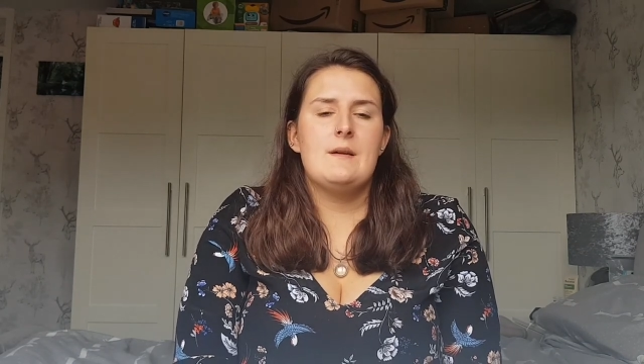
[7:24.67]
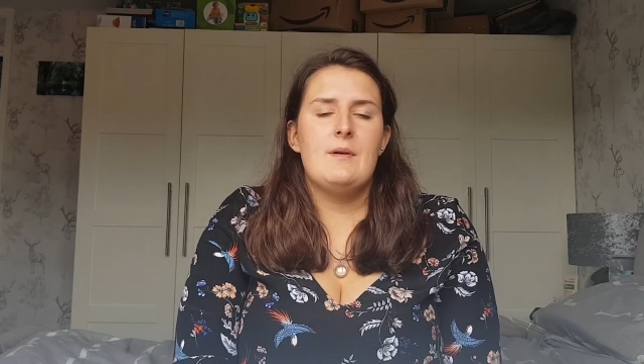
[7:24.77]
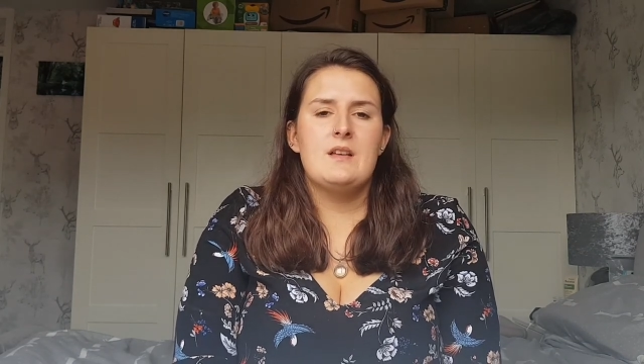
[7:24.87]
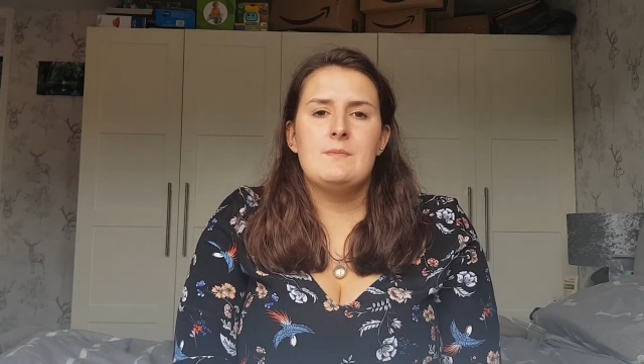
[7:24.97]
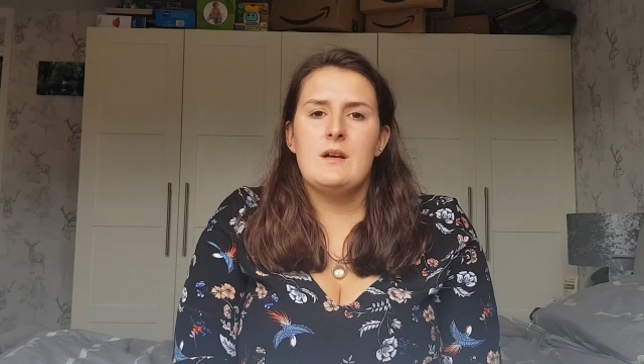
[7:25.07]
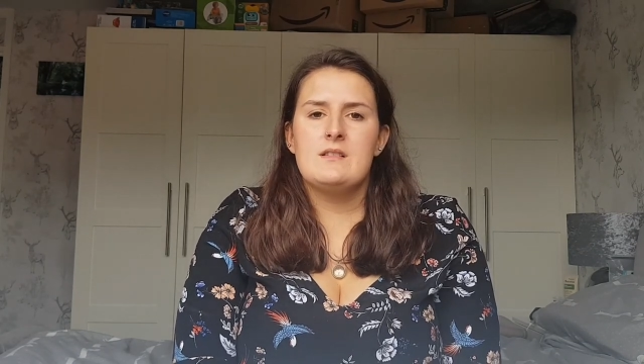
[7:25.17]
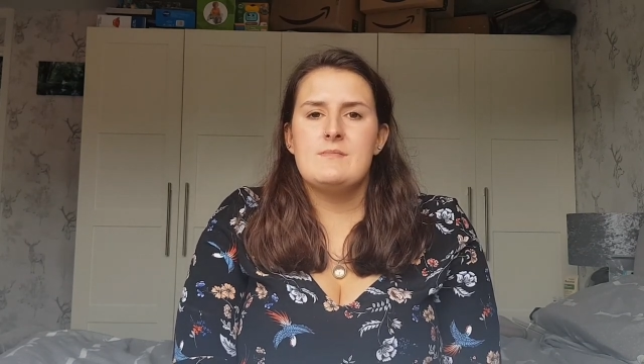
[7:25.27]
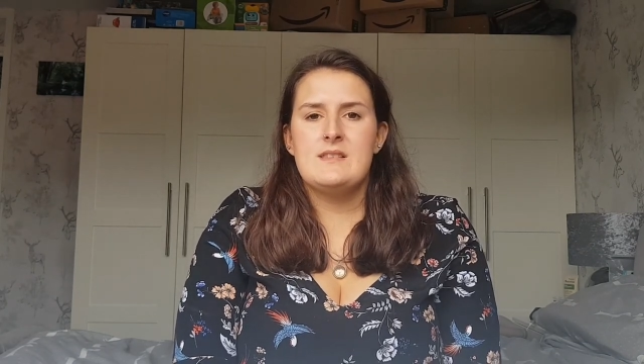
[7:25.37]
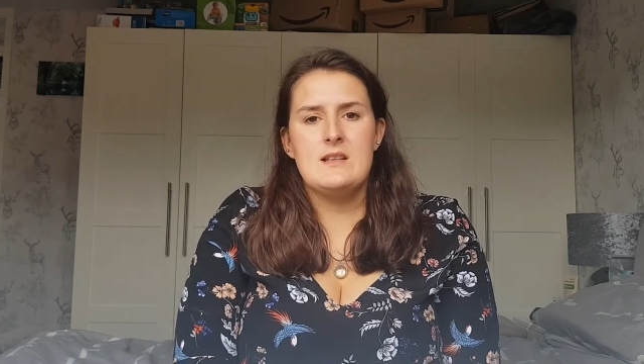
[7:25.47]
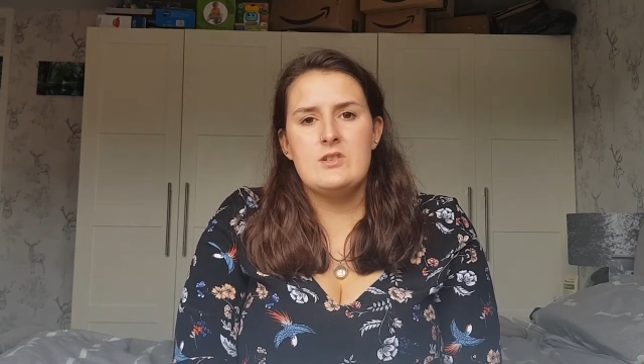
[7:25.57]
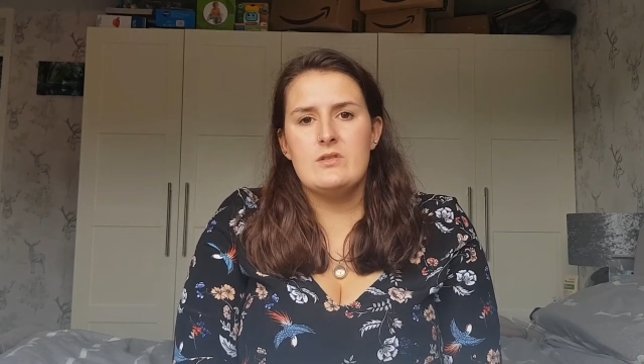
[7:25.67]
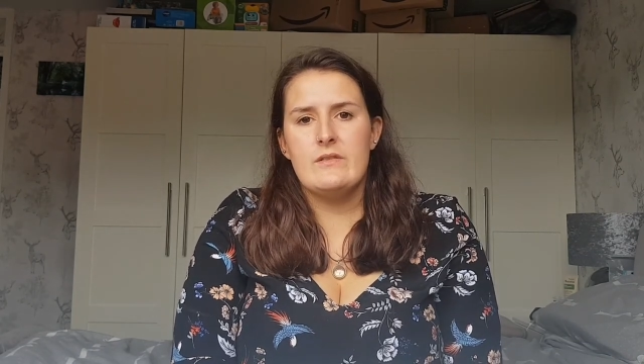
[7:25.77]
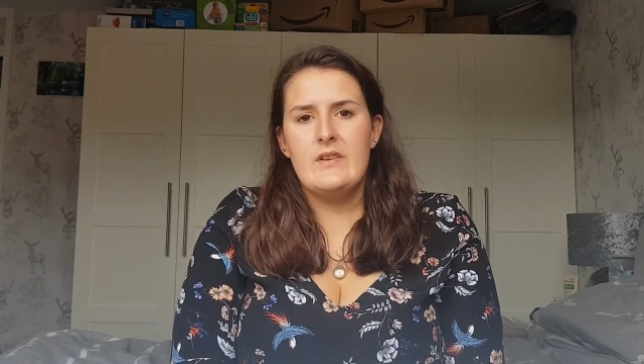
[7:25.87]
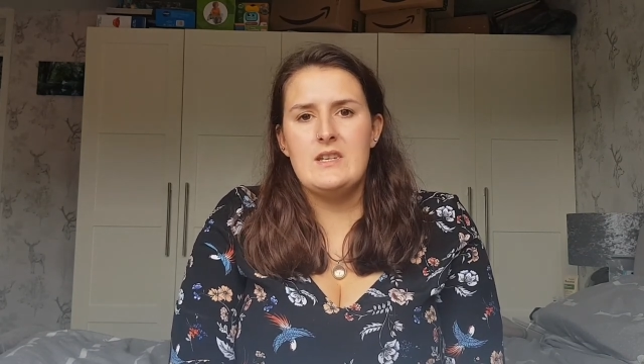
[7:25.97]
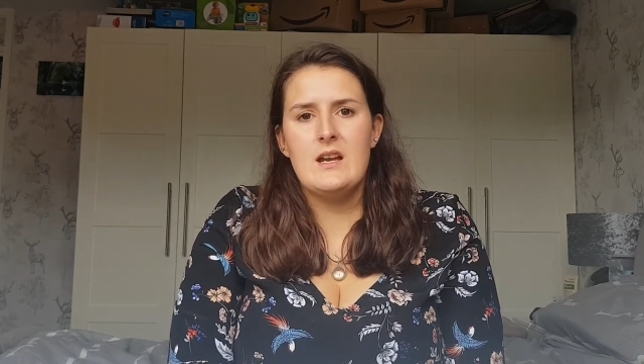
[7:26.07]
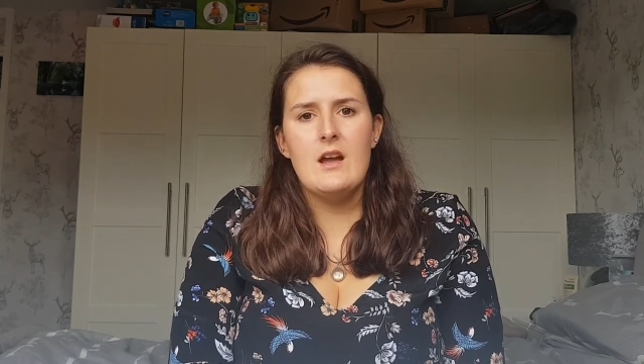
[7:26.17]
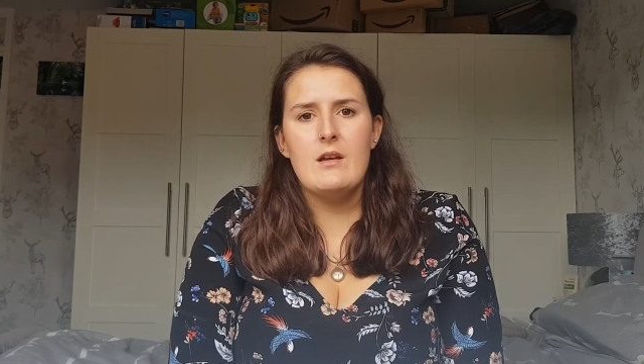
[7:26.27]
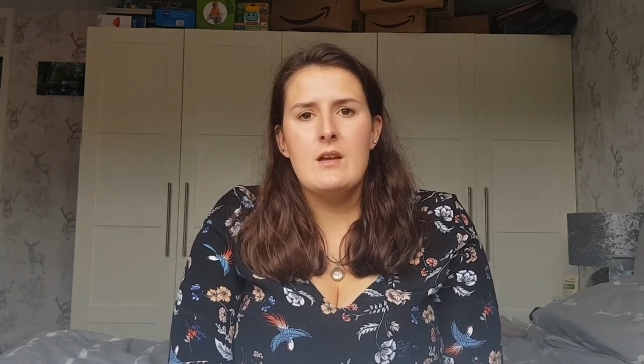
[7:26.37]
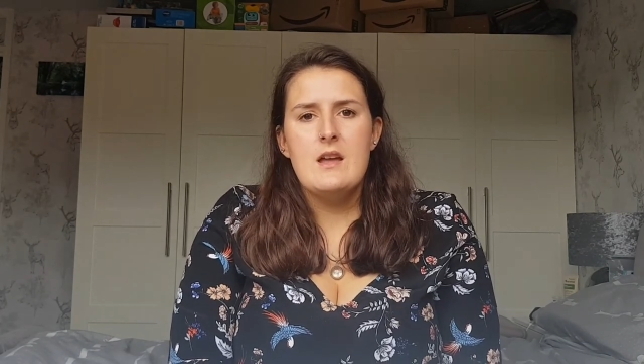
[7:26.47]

a postpartum essentials video.